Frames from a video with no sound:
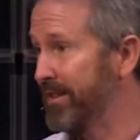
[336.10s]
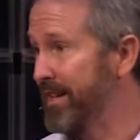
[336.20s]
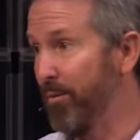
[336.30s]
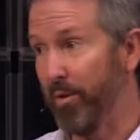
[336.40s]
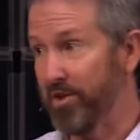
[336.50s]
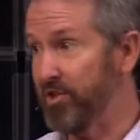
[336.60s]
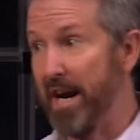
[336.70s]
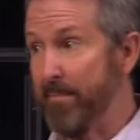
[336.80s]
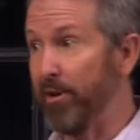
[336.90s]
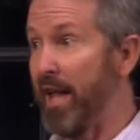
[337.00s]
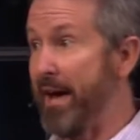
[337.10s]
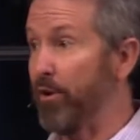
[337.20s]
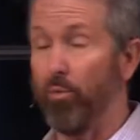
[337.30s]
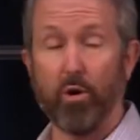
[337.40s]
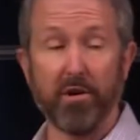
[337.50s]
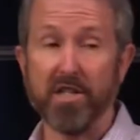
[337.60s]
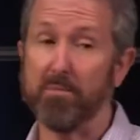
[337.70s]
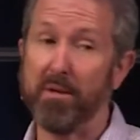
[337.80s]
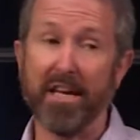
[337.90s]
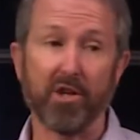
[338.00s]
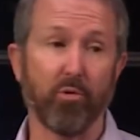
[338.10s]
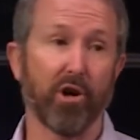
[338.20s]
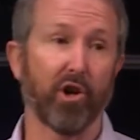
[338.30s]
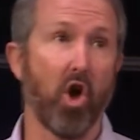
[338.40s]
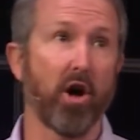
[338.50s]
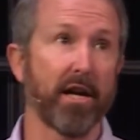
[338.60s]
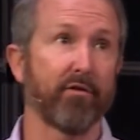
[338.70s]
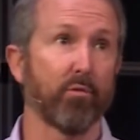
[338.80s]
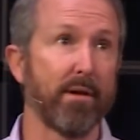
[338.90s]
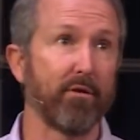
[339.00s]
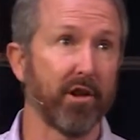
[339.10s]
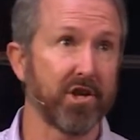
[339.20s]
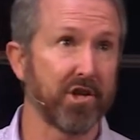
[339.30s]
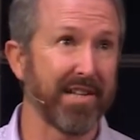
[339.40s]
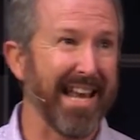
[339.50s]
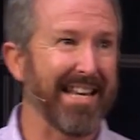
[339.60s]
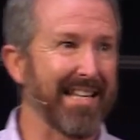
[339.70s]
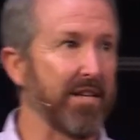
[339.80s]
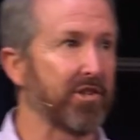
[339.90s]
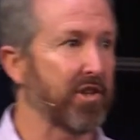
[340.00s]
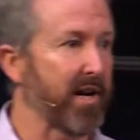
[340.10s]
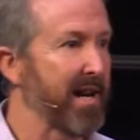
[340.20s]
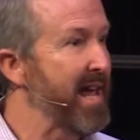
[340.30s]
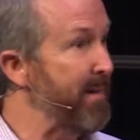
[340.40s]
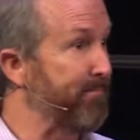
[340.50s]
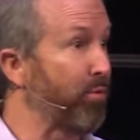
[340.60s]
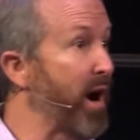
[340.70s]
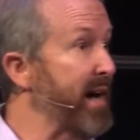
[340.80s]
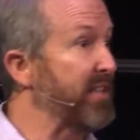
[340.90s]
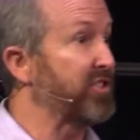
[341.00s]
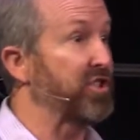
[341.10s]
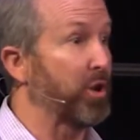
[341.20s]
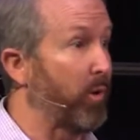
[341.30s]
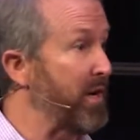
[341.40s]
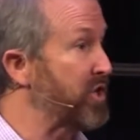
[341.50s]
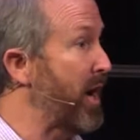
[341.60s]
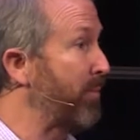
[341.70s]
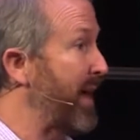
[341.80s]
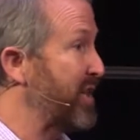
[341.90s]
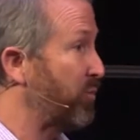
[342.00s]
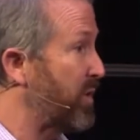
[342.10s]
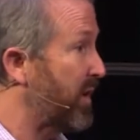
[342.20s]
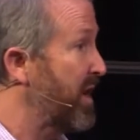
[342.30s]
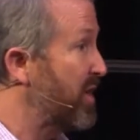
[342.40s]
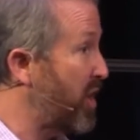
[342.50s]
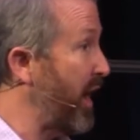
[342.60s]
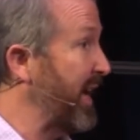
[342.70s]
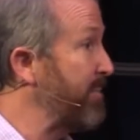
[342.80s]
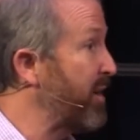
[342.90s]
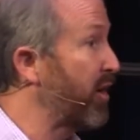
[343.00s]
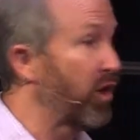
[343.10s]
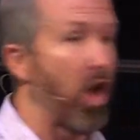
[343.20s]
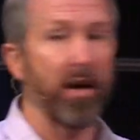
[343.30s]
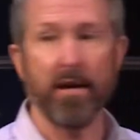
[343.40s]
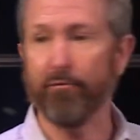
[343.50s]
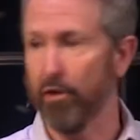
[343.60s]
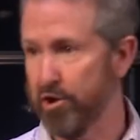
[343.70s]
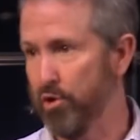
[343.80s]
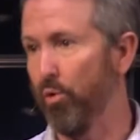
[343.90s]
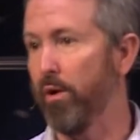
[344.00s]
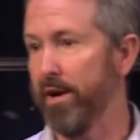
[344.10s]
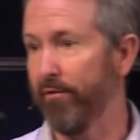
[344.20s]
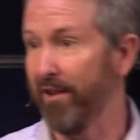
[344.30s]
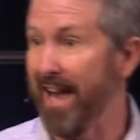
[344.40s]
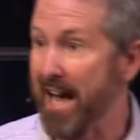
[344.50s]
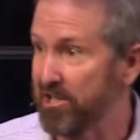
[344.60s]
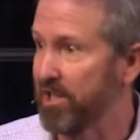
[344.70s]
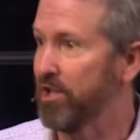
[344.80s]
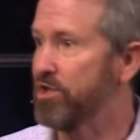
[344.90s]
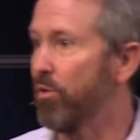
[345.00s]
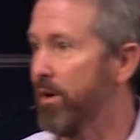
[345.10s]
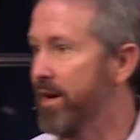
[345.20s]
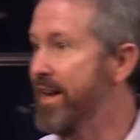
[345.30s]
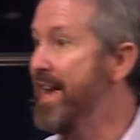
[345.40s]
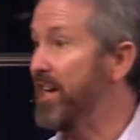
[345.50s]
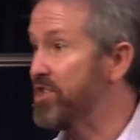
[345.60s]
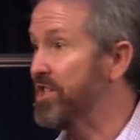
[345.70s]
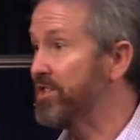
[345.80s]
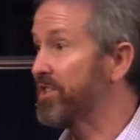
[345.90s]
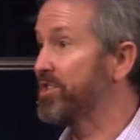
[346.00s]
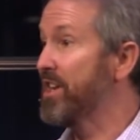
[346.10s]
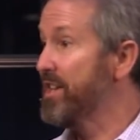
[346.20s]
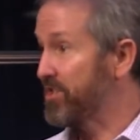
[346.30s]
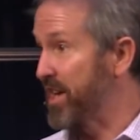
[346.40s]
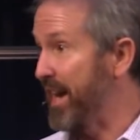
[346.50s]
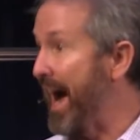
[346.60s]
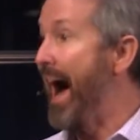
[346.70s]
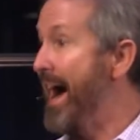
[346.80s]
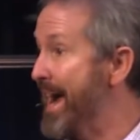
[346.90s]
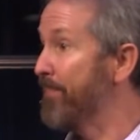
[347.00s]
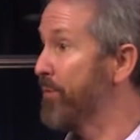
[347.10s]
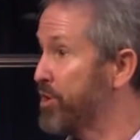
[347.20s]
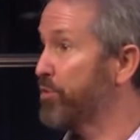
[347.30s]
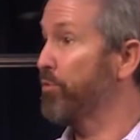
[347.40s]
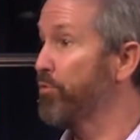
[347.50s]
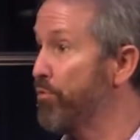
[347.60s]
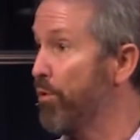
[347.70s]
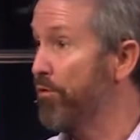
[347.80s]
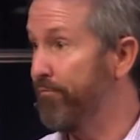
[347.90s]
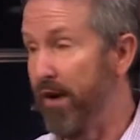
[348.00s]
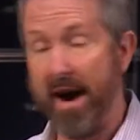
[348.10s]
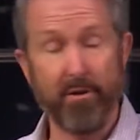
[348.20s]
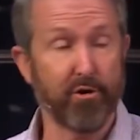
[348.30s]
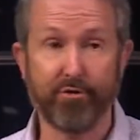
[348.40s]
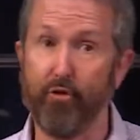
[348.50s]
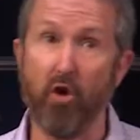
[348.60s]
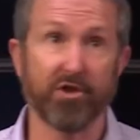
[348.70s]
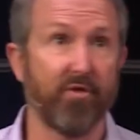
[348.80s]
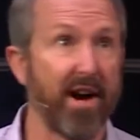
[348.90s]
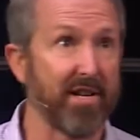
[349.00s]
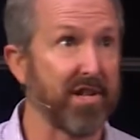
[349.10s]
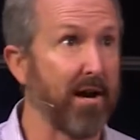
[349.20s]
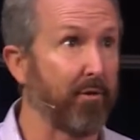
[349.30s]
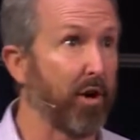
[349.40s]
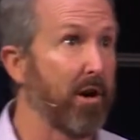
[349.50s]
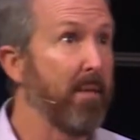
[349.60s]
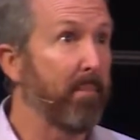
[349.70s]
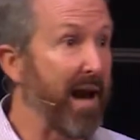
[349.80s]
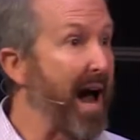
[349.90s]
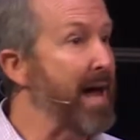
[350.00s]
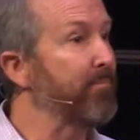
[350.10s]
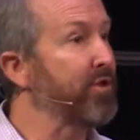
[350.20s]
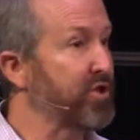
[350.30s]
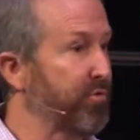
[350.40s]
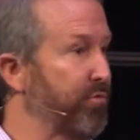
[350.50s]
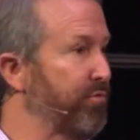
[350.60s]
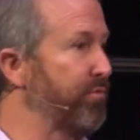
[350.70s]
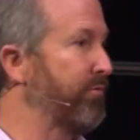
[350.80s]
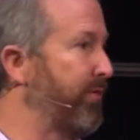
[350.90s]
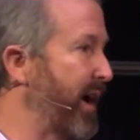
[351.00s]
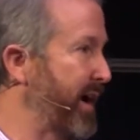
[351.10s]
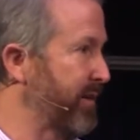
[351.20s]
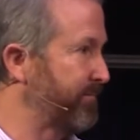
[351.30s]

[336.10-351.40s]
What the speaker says: When he says, I am the light of the world, he's speaking to our longing for revelation and insight. And Brian did such a great job last week talking about our longing for joy, for lasting joy. And Jesus saying, I am the true vine. There's false vines out there, but I am the true vine.